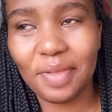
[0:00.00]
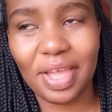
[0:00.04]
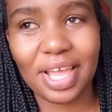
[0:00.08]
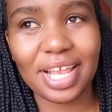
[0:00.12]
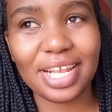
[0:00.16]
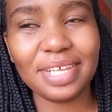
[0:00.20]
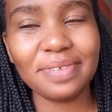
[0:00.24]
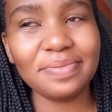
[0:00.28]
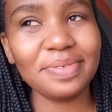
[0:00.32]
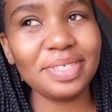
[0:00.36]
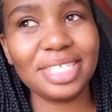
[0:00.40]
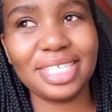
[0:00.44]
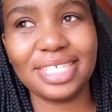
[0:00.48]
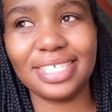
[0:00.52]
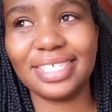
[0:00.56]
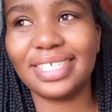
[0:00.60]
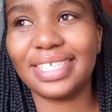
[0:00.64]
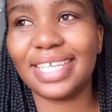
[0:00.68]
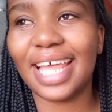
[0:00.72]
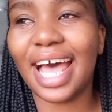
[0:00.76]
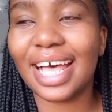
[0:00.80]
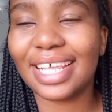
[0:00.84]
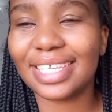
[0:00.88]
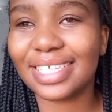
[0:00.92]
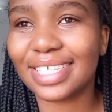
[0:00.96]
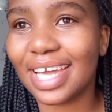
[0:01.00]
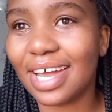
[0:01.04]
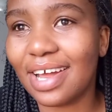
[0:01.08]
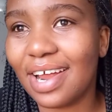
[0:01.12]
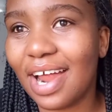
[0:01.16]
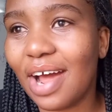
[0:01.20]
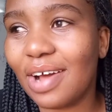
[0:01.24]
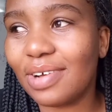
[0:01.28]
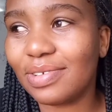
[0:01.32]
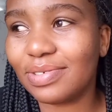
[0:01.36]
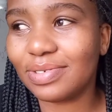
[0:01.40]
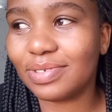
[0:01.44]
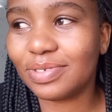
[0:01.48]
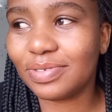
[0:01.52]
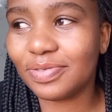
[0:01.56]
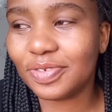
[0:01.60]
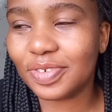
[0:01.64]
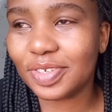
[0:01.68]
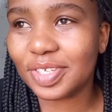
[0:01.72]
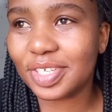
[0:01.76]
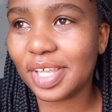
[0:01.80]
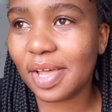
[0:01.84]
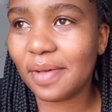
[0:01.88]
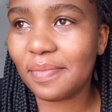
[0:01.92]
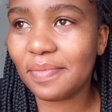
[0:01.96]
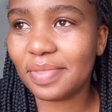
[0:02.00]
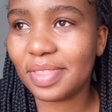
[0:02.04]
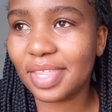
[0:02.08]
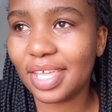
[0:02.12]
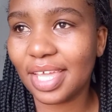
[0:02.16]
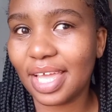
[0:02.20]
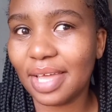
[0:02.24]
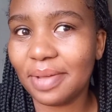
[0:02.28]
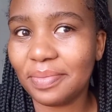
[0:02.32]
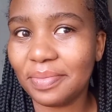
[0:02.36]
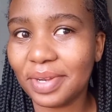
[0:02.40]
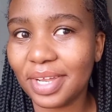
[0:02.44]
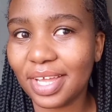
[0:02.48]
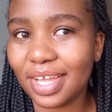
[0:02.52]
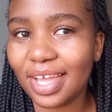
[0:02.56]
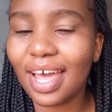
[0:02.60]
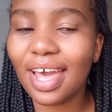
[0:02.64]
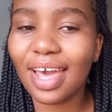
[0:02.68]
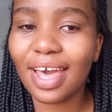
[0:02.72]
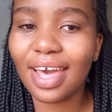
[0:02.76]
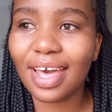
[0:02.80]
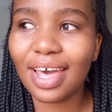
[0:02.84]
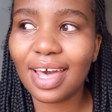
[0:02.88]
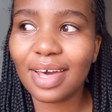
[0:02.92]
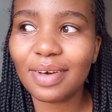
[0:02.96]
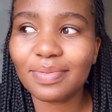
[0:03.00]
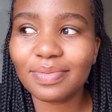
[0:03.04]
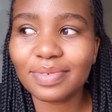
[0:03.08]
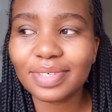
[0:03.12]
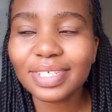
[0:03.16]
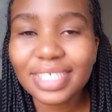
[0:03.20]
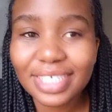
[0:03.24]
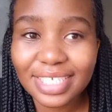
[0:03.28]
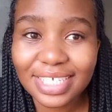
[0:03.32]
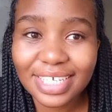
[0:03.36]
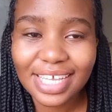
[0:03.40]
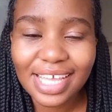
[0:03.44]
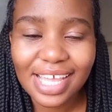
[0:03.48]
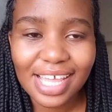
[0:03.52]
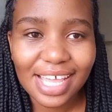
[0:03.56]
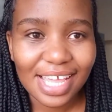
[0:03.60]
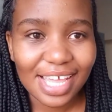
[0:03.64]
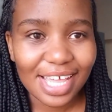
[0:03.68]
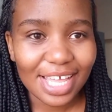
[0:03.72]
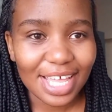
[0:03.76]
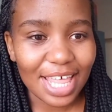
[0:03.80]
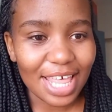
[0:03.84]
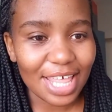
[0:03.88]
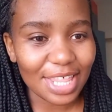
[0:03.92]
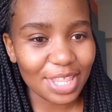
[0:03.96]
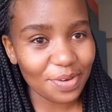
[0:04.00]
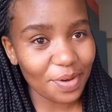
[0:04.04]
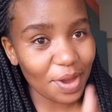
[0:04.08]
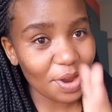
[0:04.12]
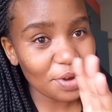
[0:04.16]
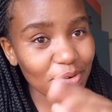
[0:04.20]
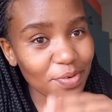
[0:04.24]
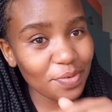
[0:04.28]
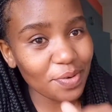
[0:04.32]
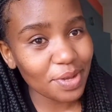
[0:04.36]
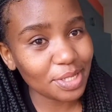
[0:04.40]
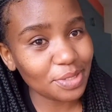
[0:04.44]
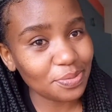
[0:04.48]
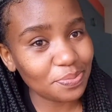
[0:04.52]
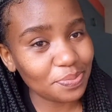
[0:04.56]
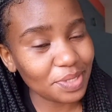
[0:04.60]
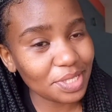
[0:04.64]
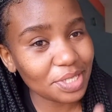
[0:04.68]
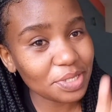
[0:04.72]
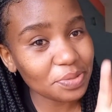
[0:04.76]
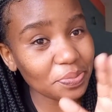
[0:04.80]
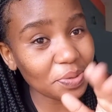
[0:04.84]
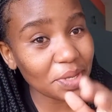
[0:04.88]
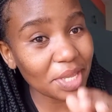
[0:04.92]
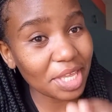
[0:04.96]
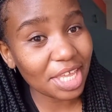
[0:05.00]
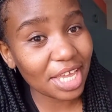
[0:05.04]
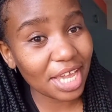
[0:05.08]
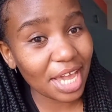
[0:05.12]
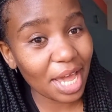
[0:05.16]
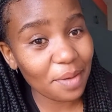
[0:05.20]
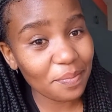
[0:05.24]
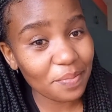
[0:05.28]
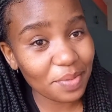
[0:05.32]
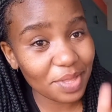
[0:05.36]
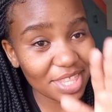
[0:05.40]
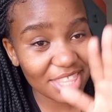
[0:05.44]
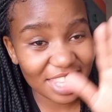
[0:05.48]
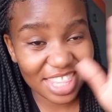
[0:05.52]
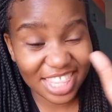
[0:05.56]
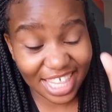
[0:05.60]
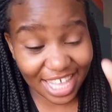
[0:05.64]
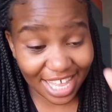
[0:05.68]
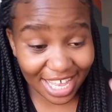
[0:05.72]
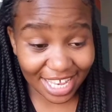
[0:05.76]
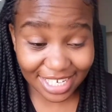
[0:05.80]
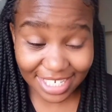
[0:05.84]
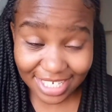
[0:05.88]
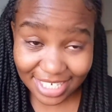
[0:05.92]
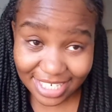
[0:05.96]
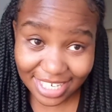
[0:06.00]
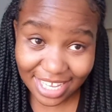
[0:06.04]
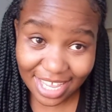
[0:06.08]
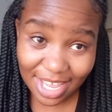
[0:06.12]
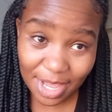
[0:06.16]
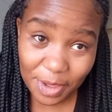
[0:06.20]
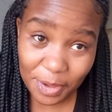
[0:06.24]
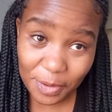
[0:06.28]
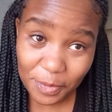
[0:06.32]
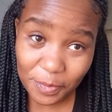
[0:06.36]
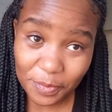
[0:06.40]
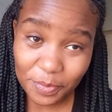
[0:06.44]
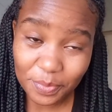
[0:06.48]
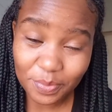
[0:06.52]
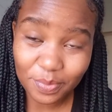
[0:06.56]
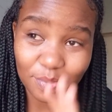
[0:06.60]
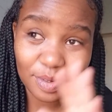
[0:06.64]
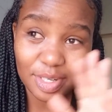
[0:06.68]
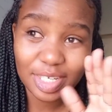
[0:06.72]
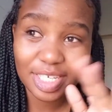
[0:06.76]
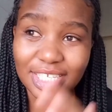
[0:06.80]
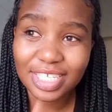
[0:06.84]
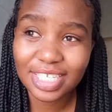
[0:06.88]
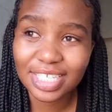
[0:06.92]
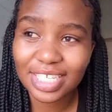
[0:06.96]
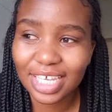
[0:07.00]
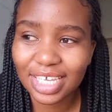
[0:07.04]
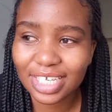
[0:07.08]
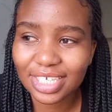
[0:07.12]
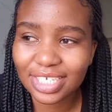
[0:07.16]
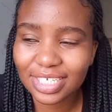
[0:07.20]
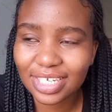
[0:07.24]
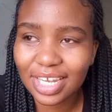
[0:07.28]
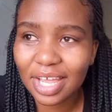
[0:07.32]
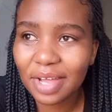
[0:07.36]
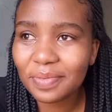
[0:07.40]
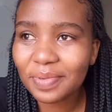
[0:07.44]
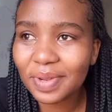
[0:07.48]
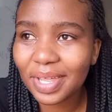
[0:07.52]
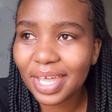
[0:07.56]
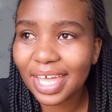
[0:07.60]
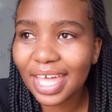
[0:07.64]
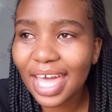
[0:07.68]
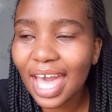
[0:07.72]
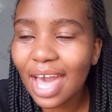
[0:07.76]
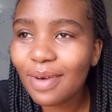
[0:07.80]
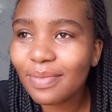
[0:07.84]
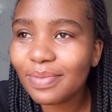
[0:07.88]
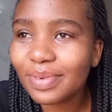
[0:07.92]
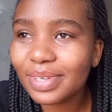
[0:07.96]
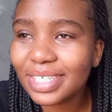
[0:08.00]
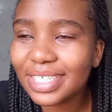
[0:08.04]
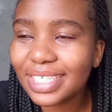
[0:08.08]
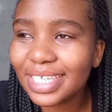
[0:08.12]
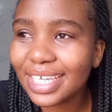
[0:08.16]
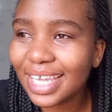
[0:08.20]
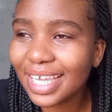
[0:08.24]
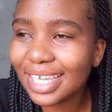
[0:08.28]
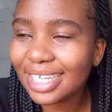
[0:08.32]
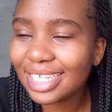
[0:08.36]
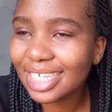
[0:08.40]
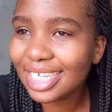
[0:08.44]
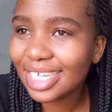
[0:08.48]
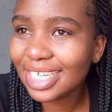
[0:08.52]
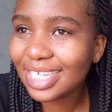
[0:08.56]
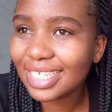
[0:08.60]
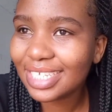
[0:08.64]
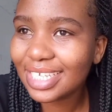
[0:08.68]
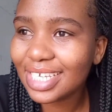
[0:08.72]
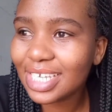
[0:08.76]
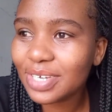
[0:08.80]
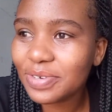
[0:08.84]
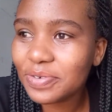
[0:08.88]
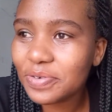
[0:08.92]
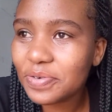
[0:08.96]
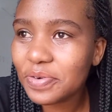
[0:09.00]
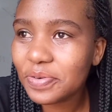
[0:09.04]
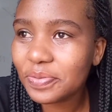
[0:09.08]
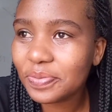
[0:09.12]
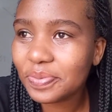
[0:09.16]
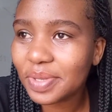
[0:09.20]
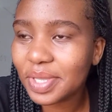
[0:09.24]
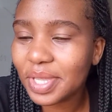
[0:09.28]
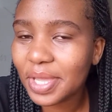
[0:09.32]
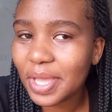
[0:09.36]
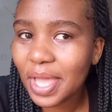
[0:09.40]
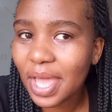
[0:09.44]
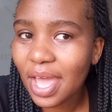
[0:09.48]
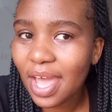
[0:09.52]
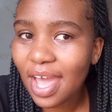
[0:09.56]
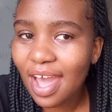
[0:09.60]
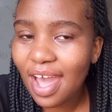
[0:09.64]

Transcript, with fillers: Let me just ask around for something. I'm like, ah, Abuti, the one who was busy packing up in that uh, muti section. I'm like, Abuti, in in iwupi.